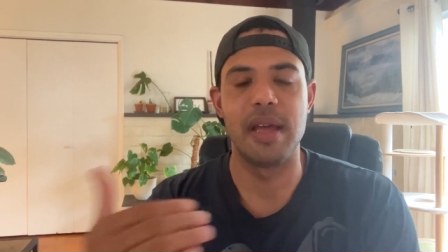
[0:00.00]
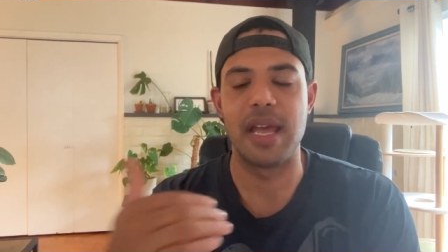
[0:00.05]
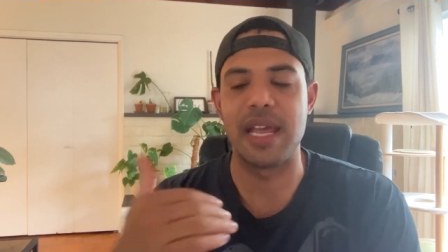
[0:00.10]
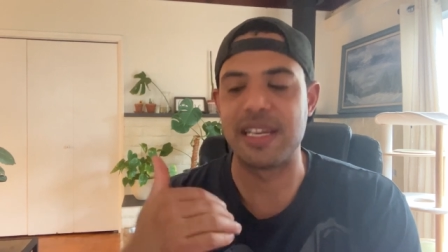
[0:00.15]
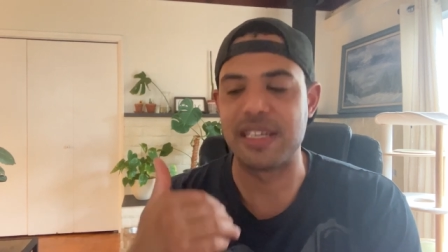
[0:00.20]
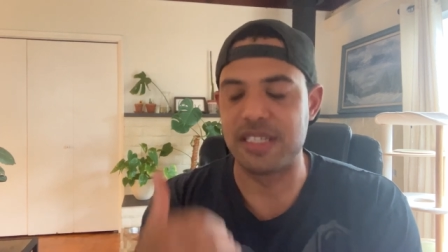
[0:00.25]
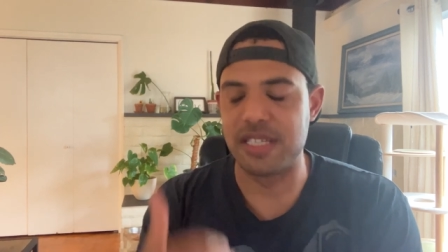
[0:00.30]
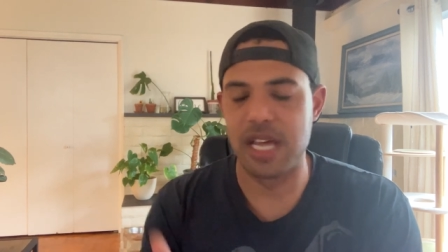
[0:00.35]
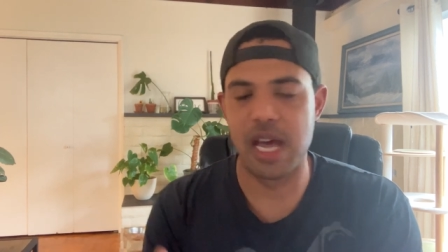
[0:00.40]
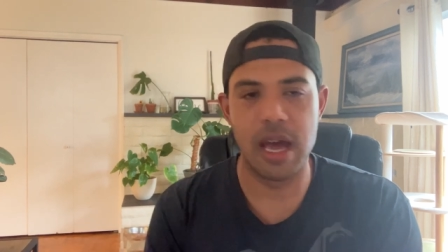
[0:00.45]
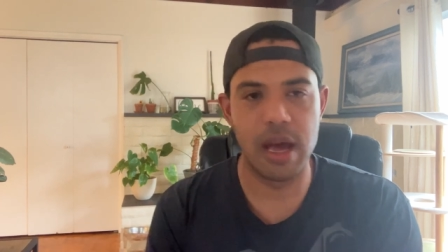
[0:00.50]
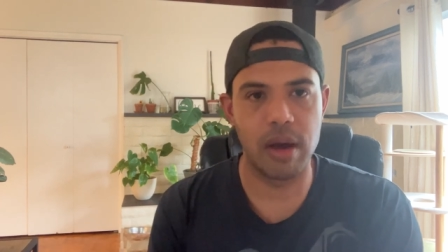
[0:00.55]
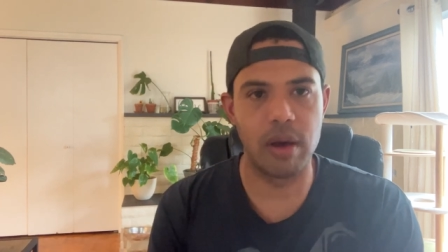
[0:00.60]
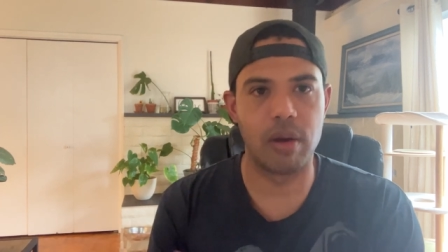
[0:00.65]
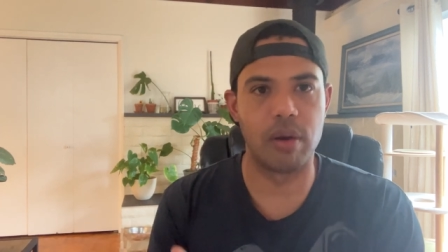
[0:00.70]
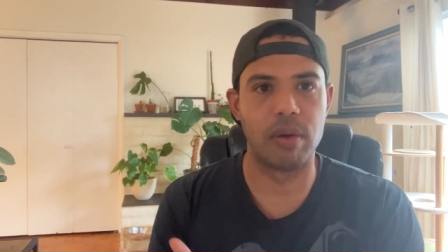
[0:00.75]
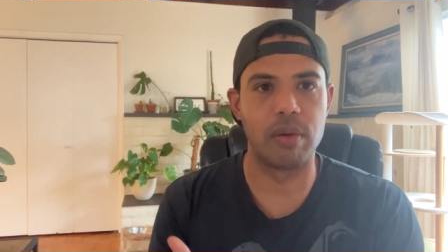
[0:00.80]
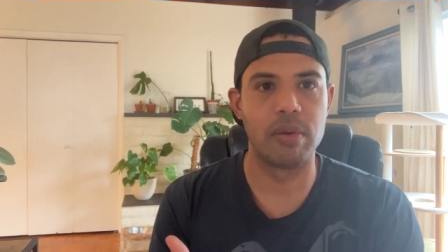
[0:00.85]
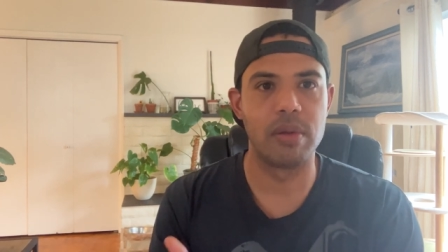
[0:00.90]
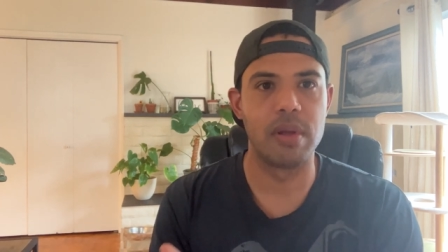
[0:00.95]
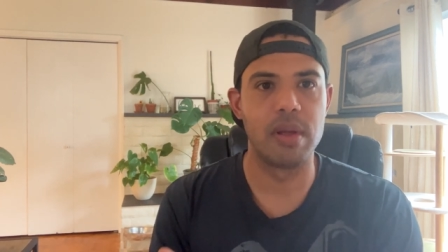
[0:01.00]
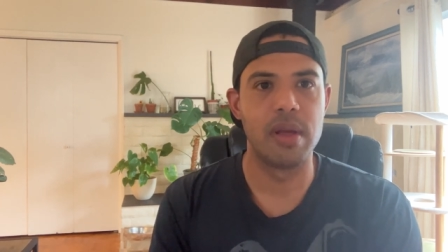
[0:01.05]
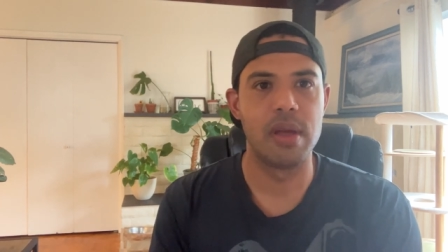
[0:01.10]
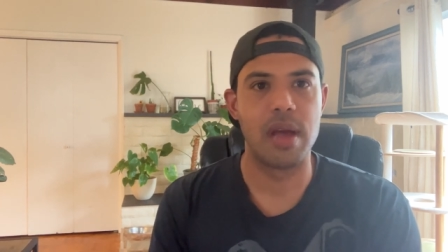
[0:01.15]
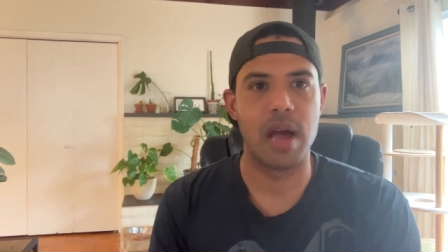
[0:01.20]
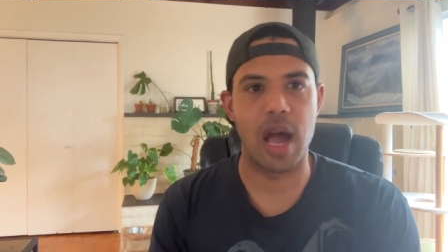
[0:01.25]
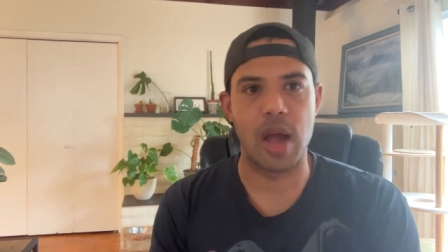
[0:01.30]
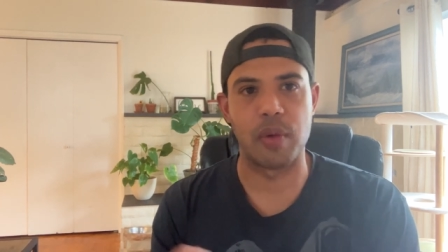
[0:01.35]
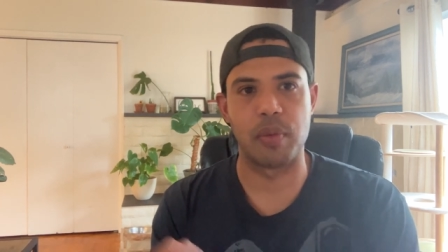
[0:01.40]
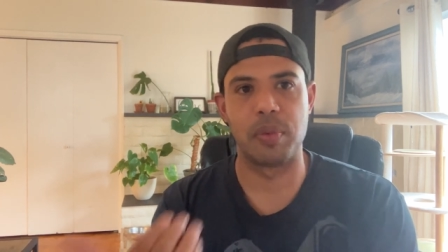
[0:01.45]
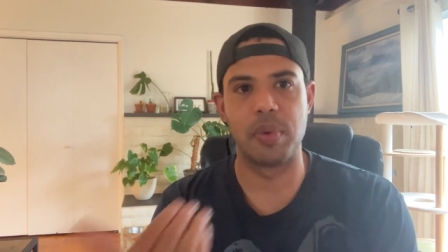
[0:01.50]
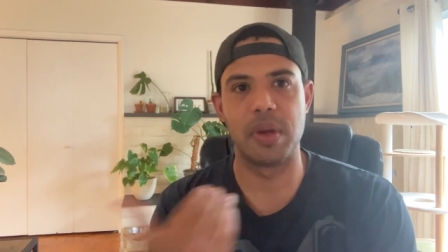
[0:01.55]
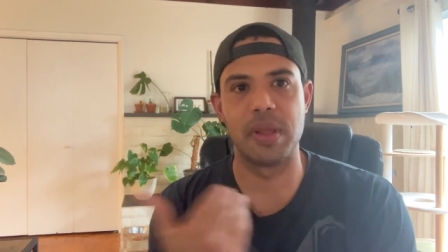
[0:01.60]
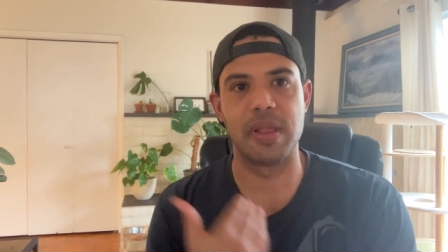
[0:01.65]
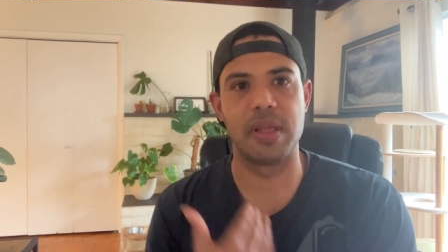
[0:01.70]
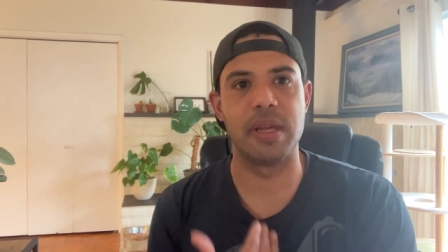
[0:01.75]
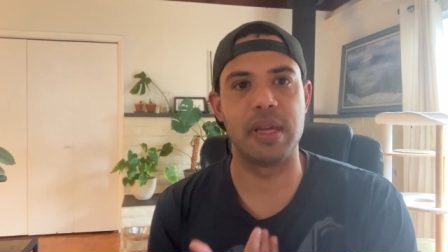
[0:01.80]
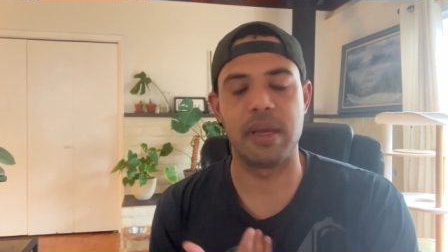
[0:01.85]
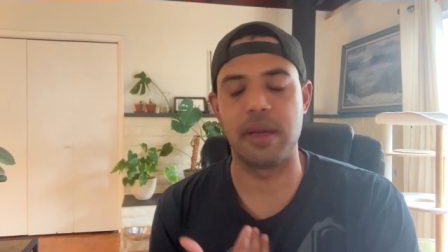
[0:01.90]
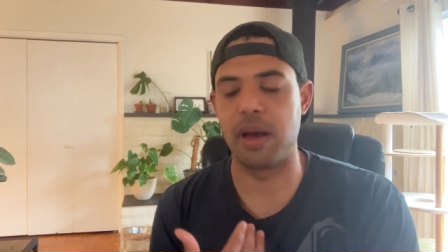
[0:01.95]
until I
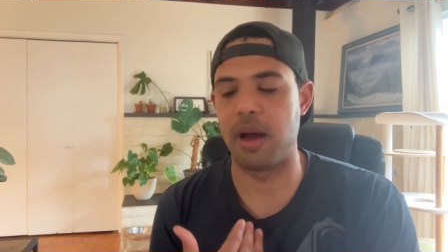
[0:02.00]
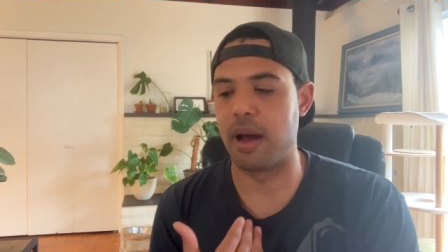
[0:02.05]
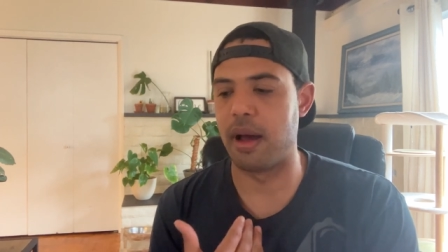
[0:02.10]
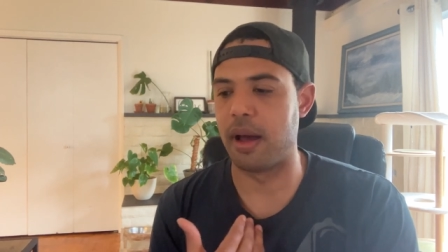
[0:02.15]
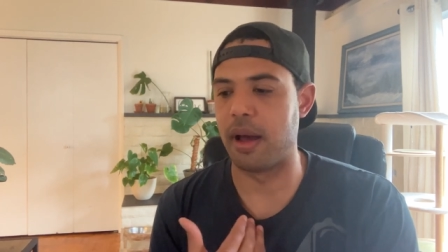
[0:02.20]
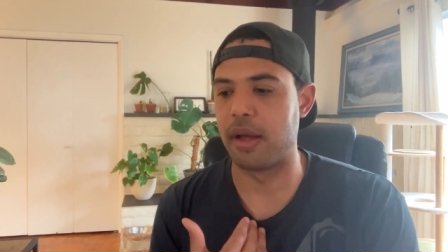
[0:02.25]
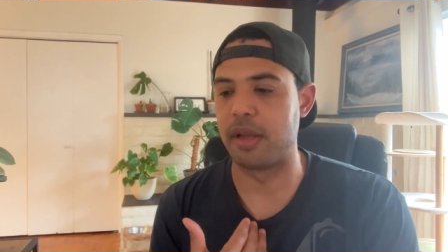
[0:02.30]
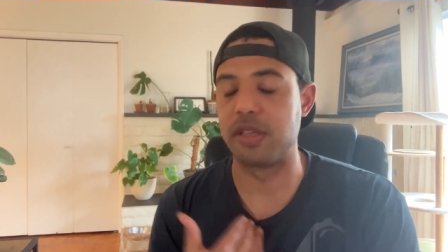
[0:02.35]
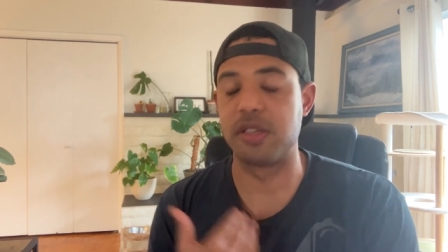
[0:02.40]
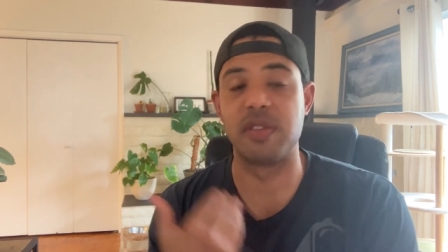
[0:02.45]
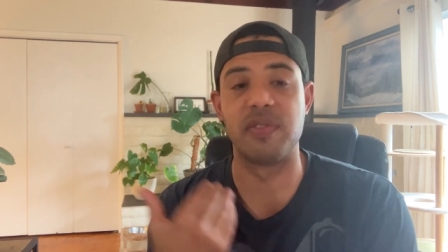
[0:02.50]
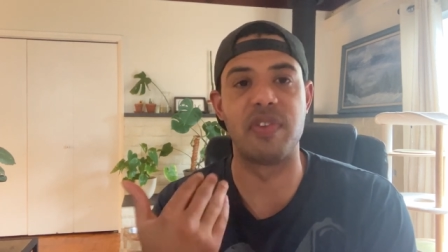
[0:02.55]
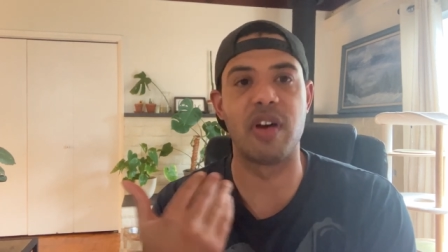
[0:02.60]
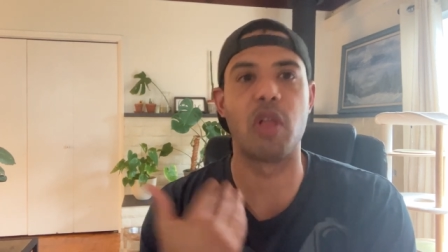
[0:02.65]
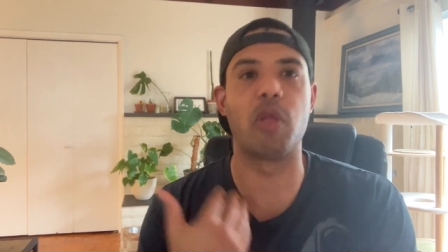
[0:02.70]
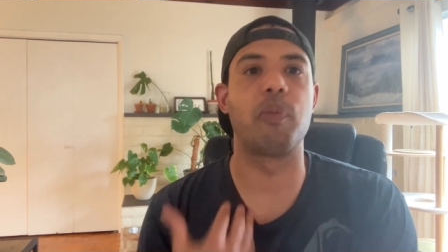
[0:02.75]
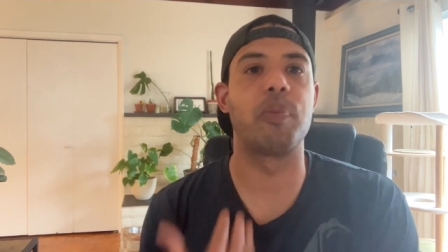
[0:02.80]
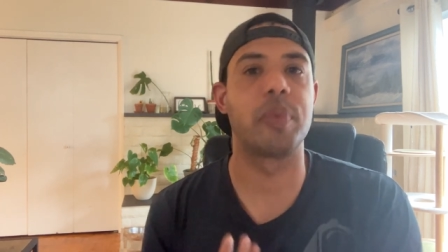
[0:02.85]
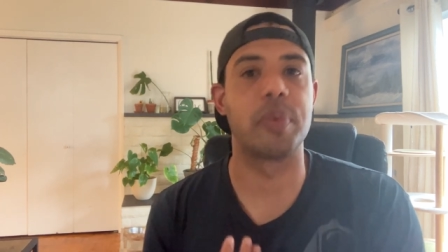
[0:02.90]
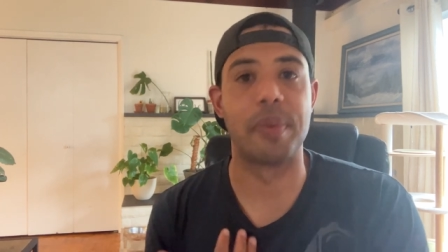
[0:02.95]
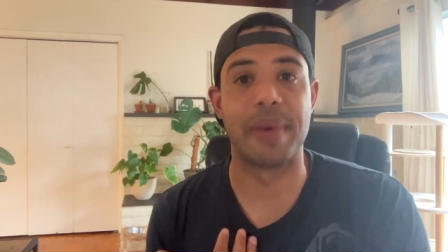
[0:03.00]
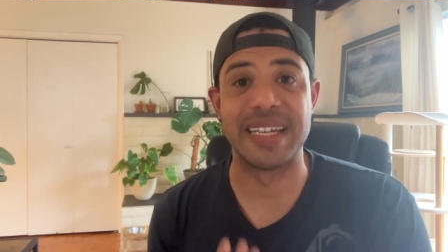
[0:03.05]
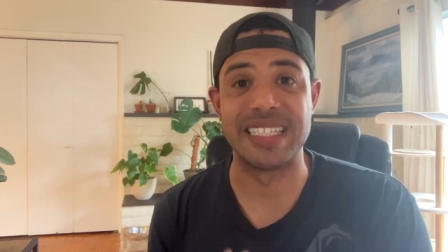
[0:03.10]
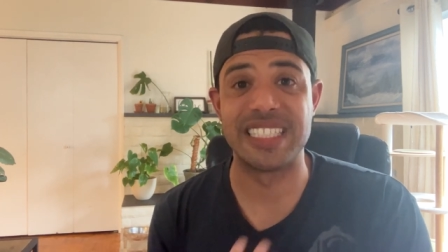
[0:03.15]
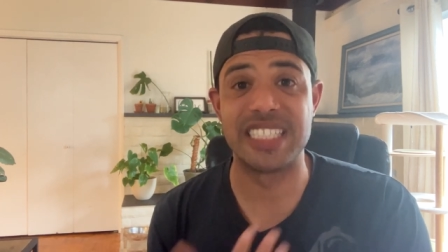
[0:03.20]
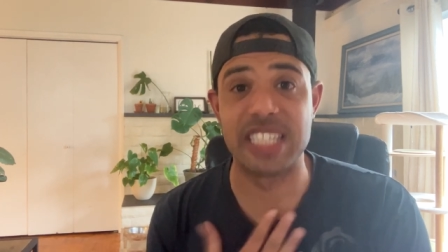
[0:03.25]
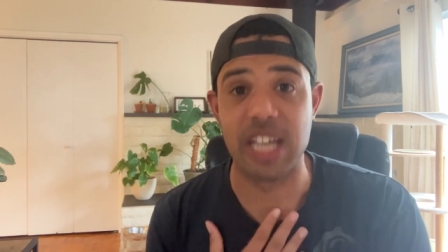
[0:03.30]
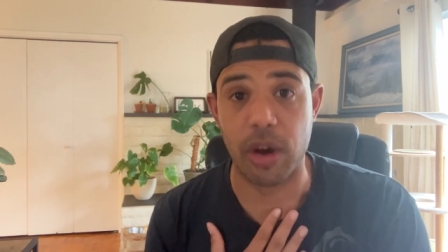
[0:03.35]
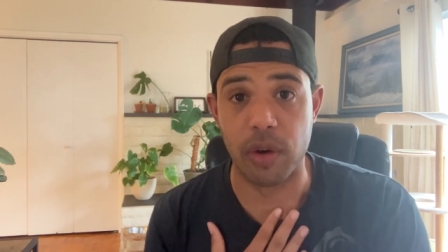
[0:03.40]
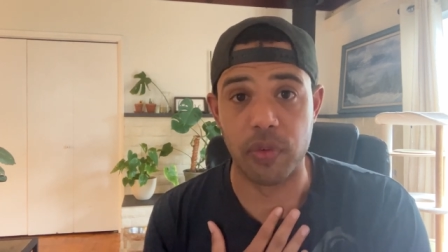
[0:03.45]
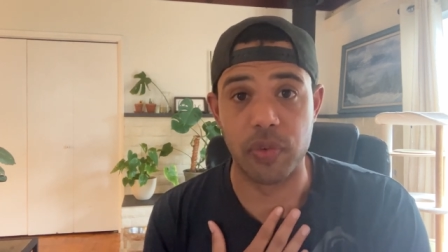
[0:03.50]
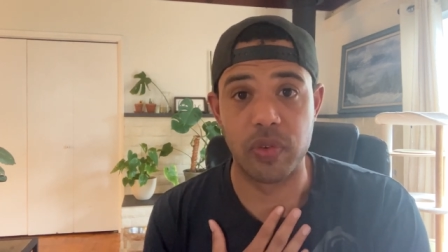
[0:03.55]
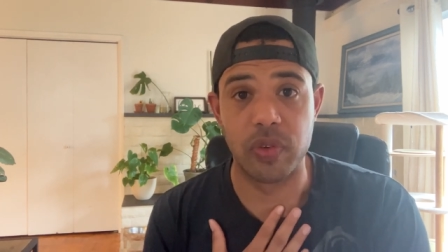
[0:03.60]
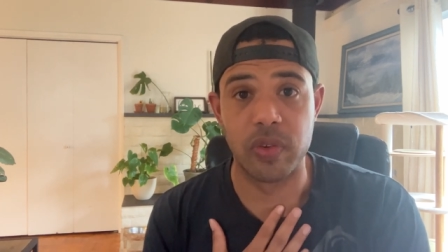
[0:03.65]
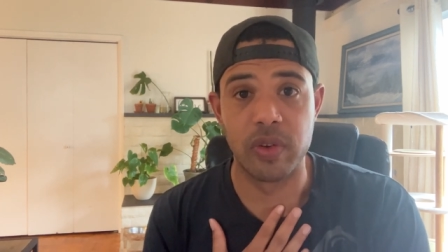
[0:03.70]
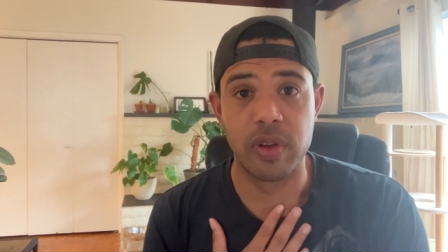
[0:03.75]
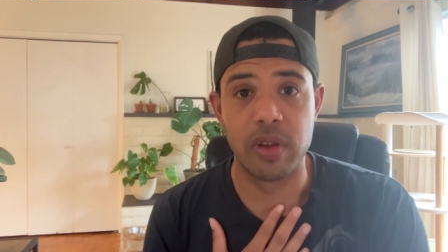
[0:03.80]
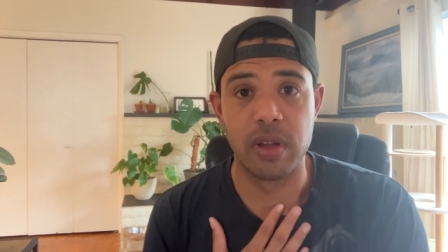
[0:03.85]
really uh, developed myself.